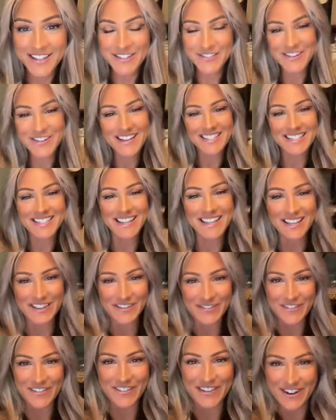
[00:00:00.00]
Twitch, thank
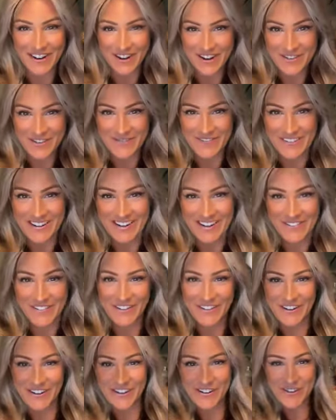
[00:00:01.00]
you for the heartbeat,
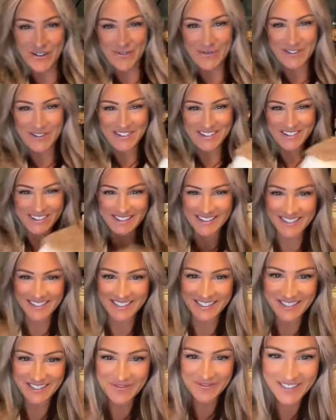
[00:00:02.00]
for contributing to the
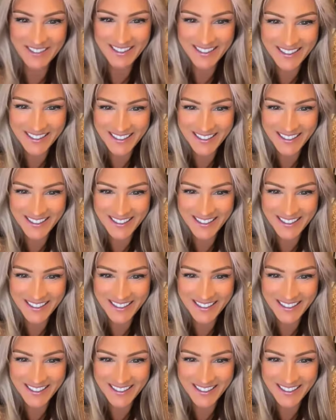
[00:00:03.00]
team.